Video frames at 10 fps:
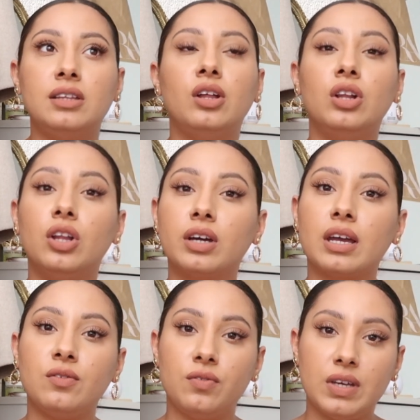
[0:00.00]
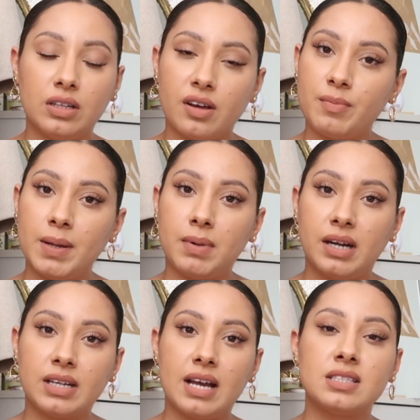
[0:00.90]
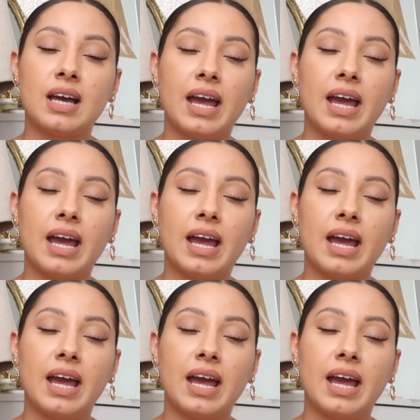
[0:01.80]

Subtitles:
the look and feel of my podcast,